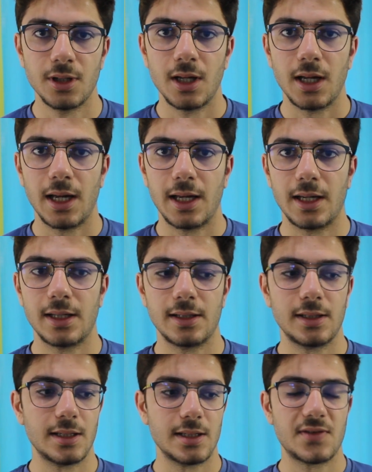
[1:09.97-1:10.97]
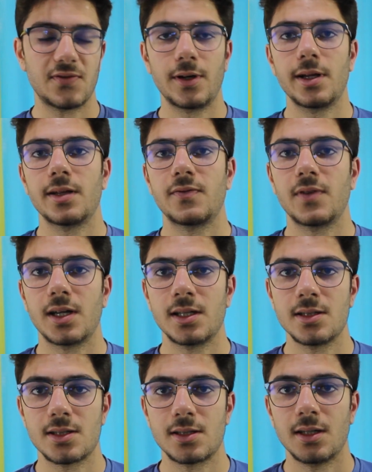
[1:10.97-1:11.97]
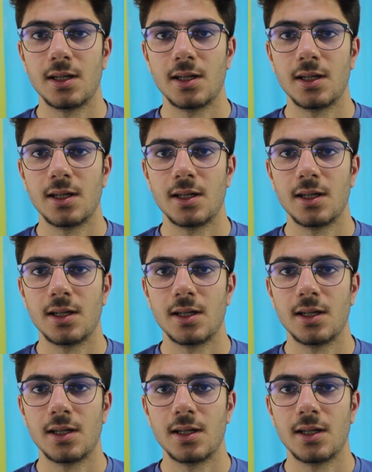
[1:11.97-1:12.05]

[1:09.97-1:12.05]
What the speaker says: And it's very advanced